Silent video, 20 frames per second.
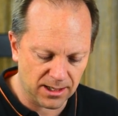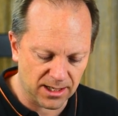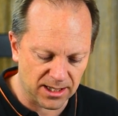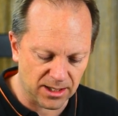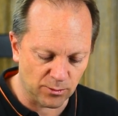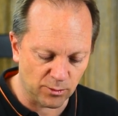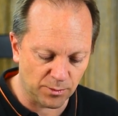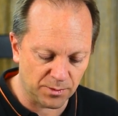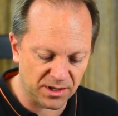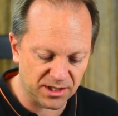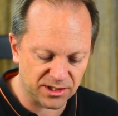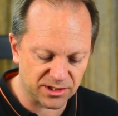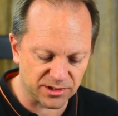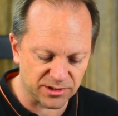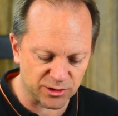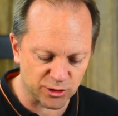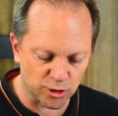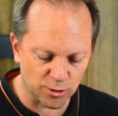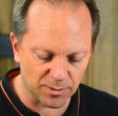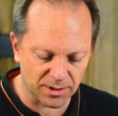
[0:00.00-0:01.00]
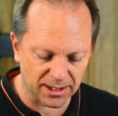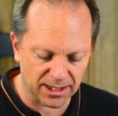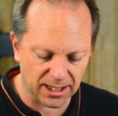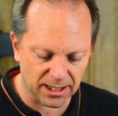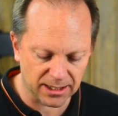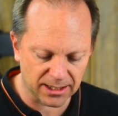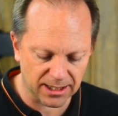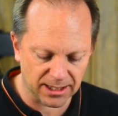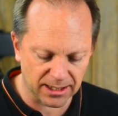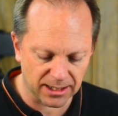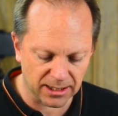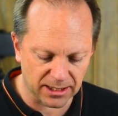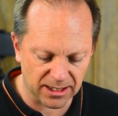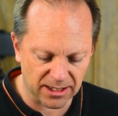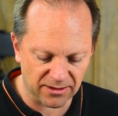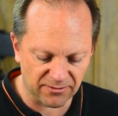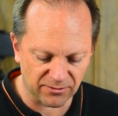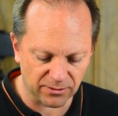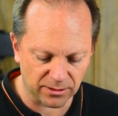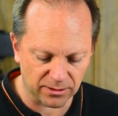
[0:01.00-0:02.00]
And then we'll pinch and zoom again, getting
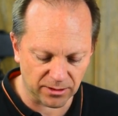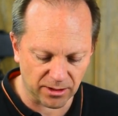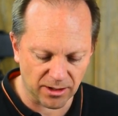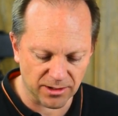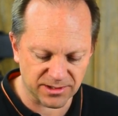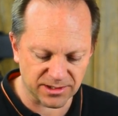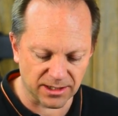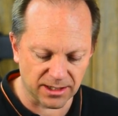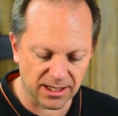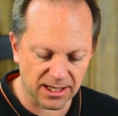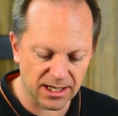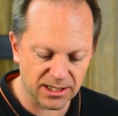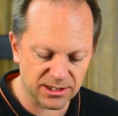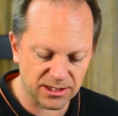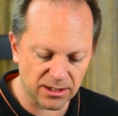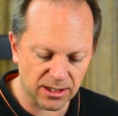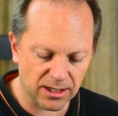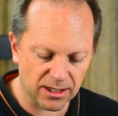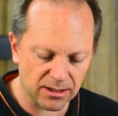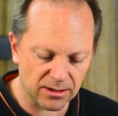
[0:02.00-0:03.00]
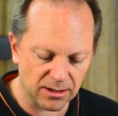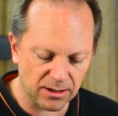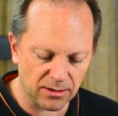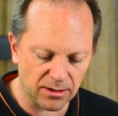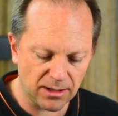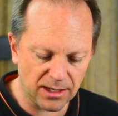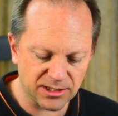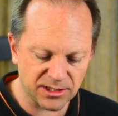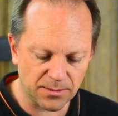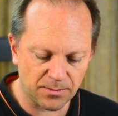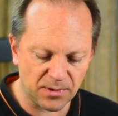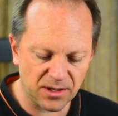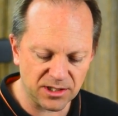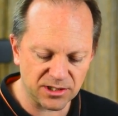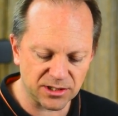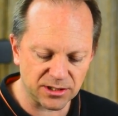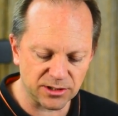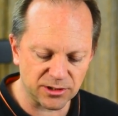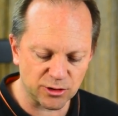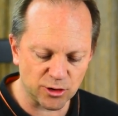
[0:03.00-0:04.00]
even closer. And as you get, as you
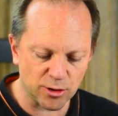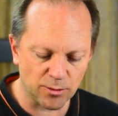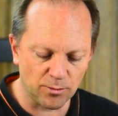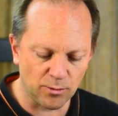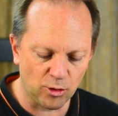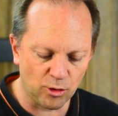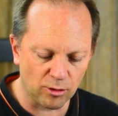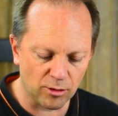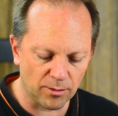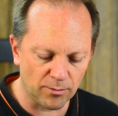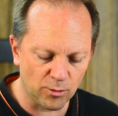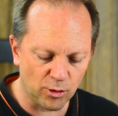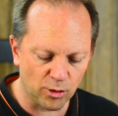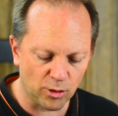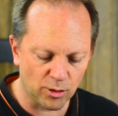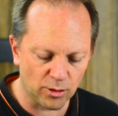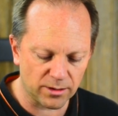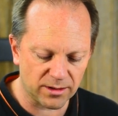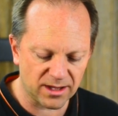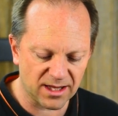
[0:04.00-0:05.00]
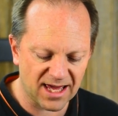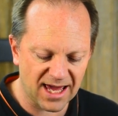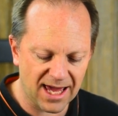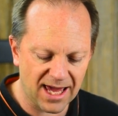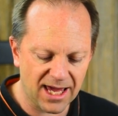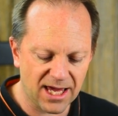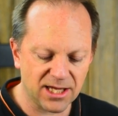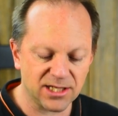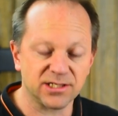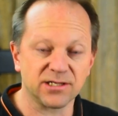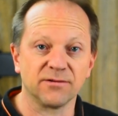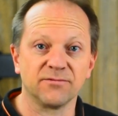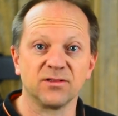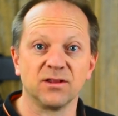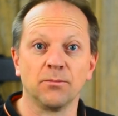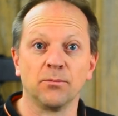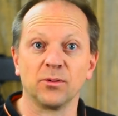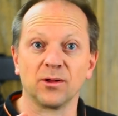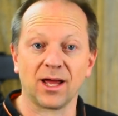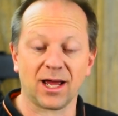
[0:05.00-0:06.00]
pinch and zoom more and more, the edge of
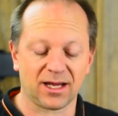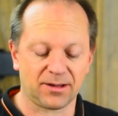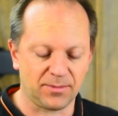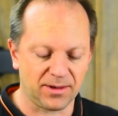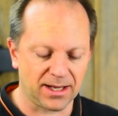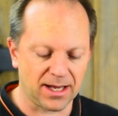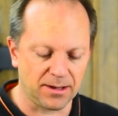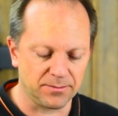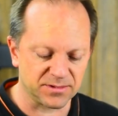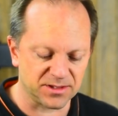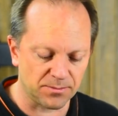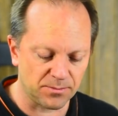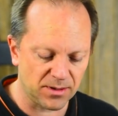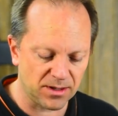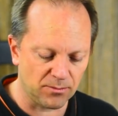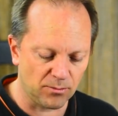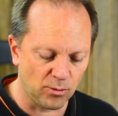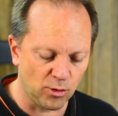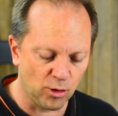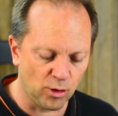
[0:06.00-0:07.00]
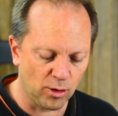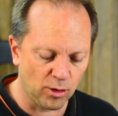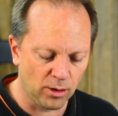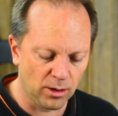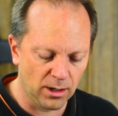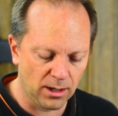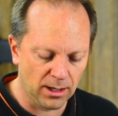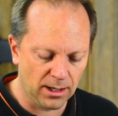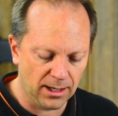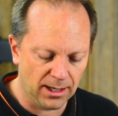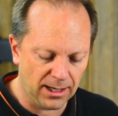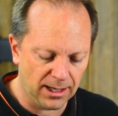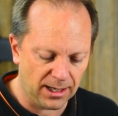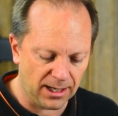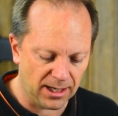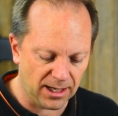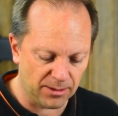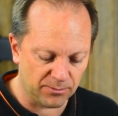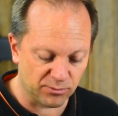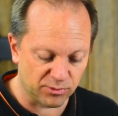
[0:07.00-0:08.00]
the black becomes a bit more
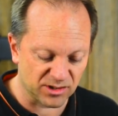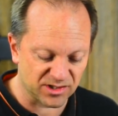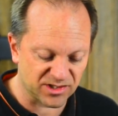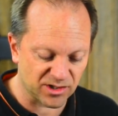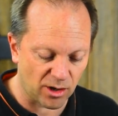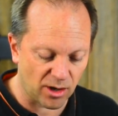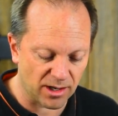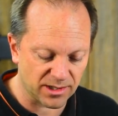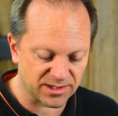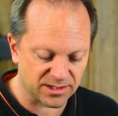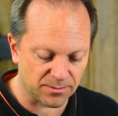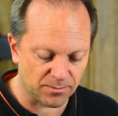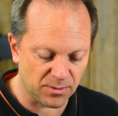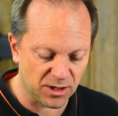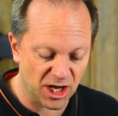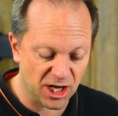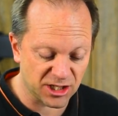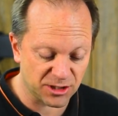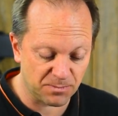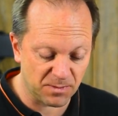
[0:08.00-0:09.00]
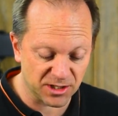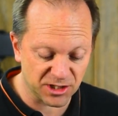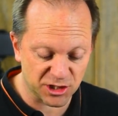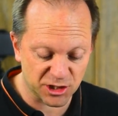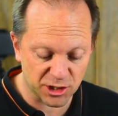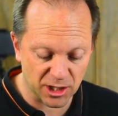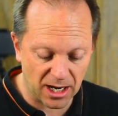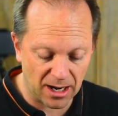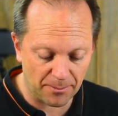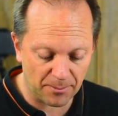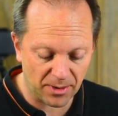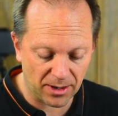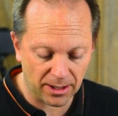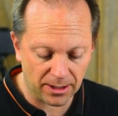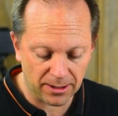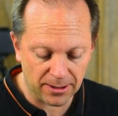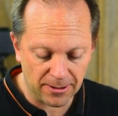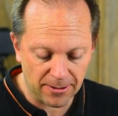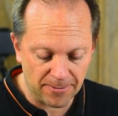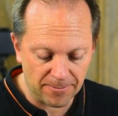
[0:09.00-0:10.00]
uh, precise, a bit, a bit sharper.